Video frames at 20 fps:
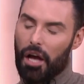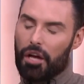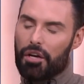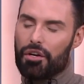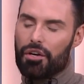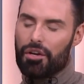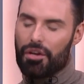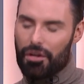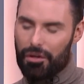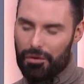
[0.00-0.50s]
I
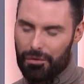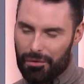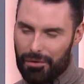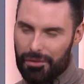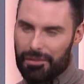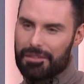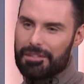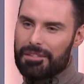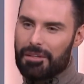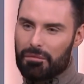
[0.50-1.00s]

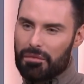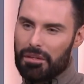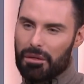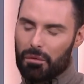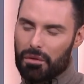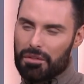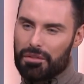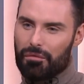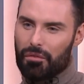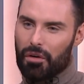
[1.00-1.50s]
knew
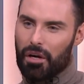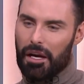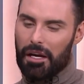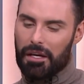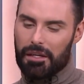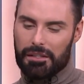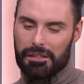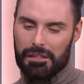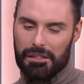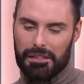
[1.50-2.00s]
something wasn't
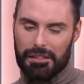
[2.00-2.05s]
right.